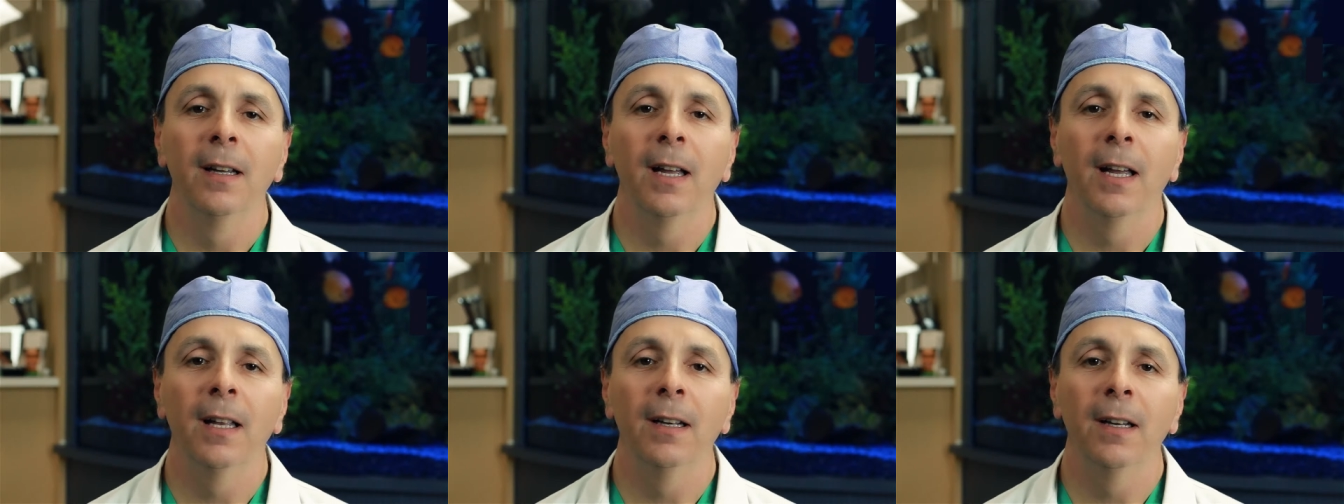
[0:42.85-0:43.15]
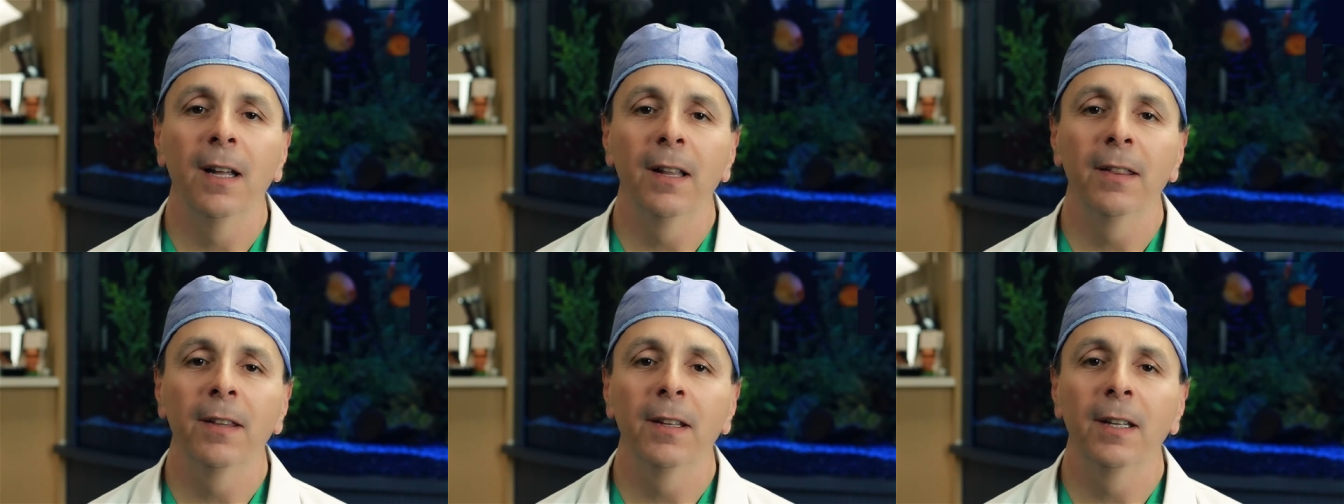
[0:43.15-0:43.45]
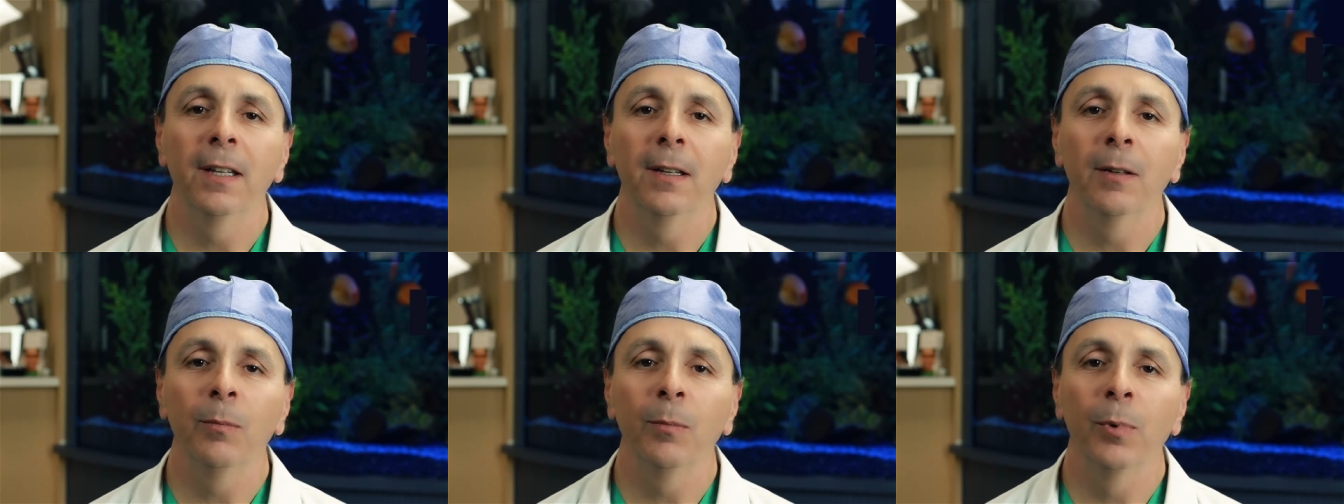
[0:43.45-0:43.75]
And
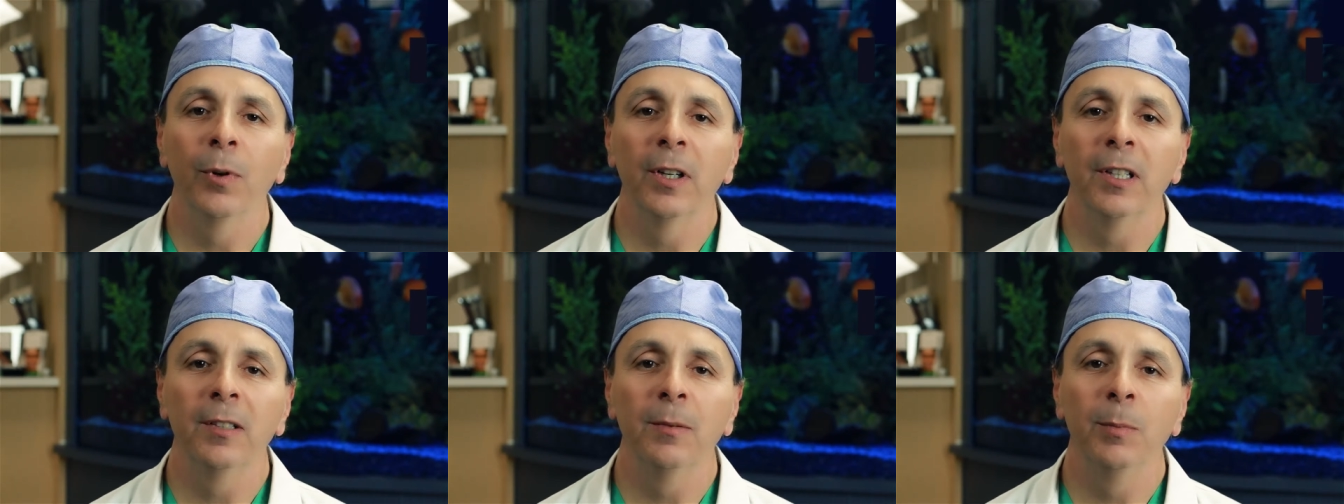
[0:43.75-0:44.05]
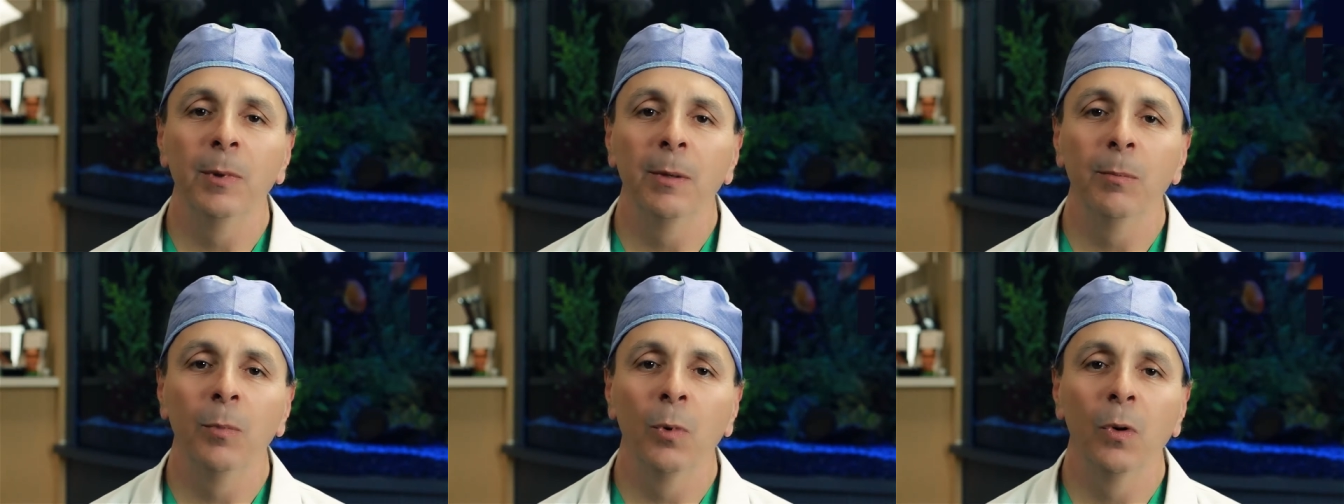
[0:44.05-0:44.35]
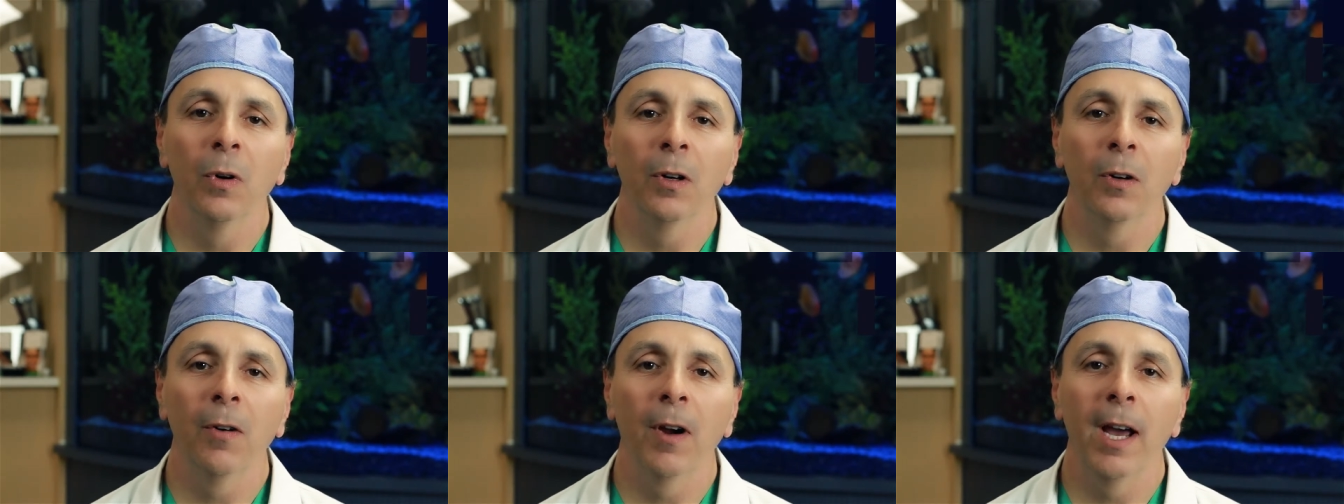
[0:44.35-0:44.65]
nothing brings me
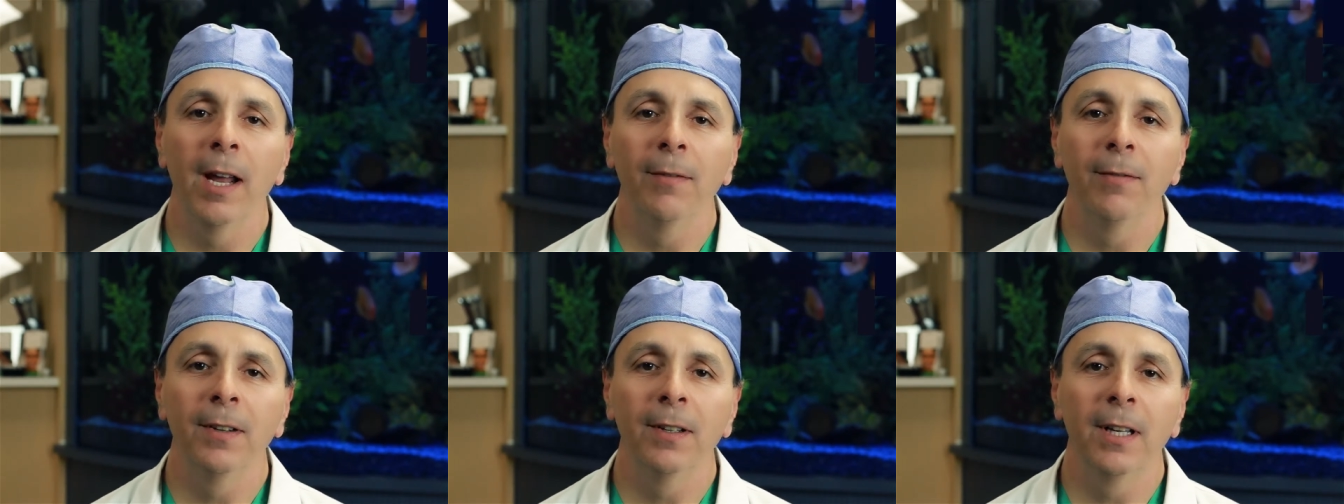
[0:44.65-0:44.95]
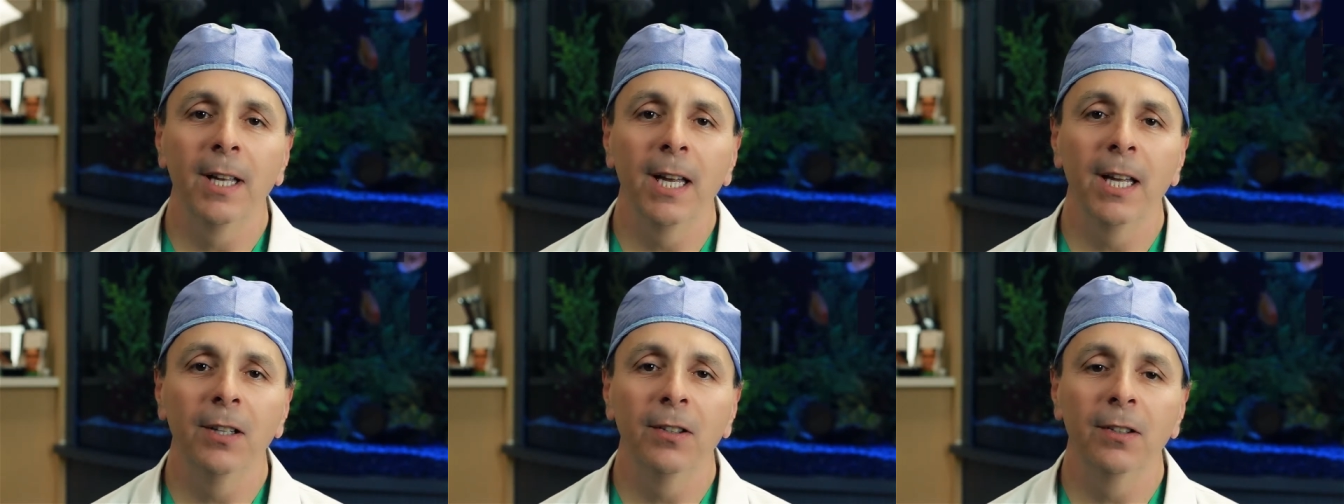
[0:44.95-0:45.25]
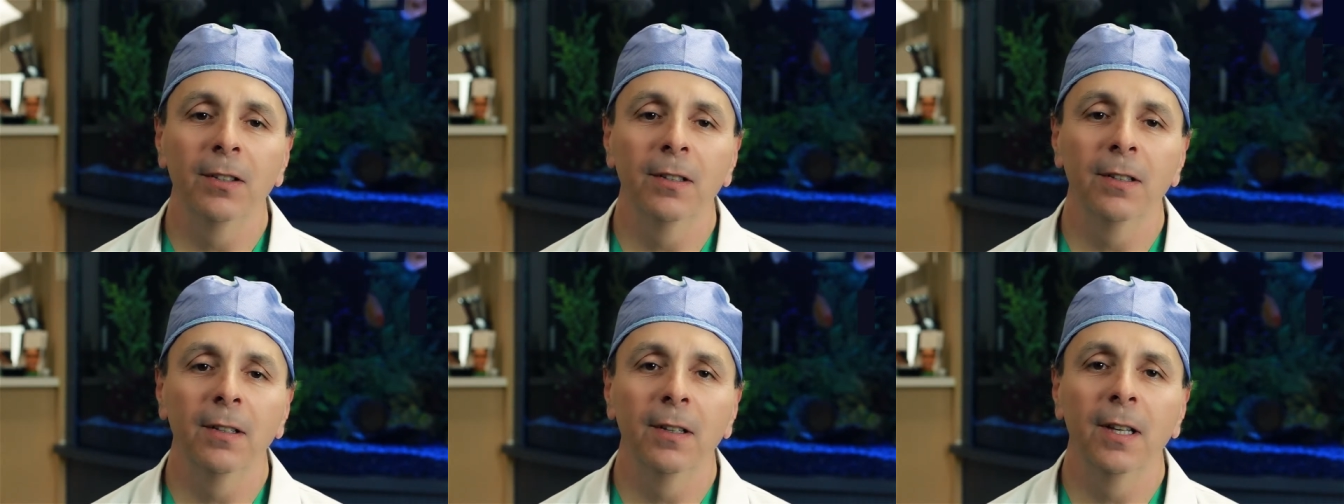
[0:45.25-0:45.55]
more
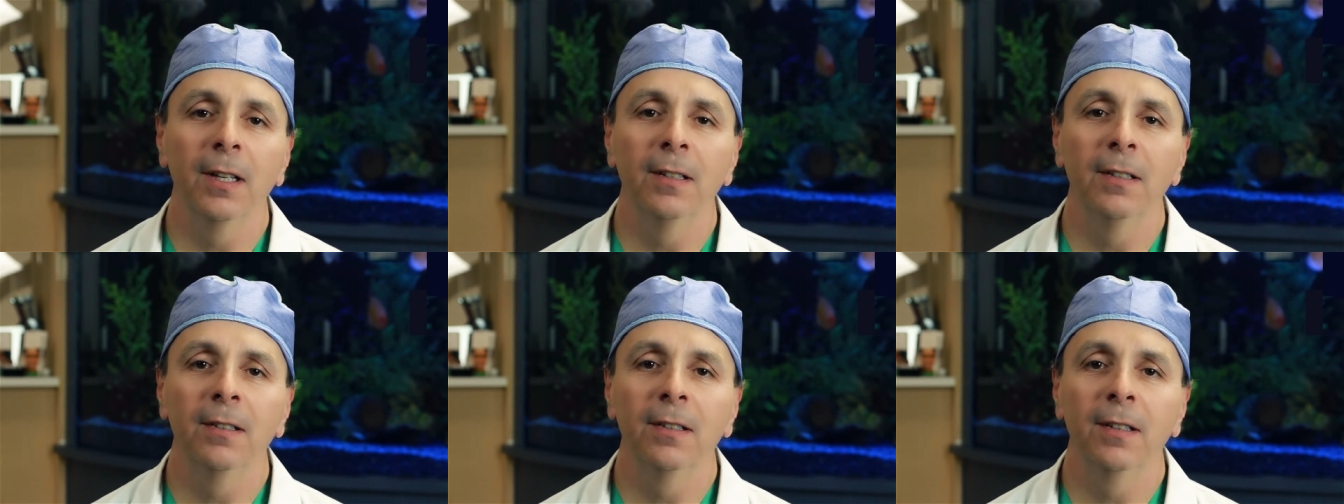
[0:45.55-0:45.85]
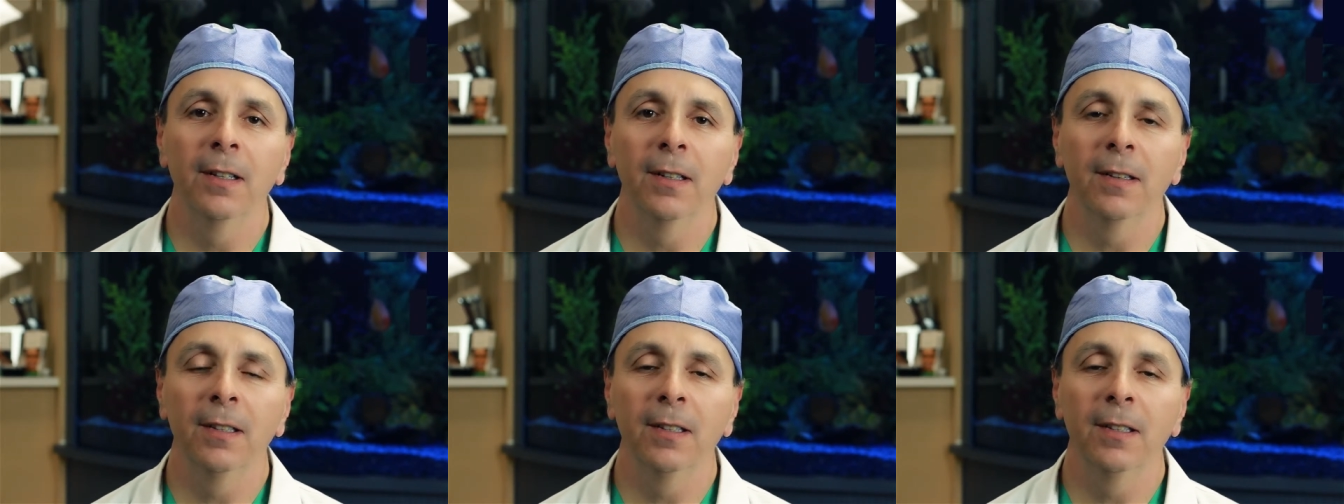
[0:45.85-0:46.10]
gratification than seeing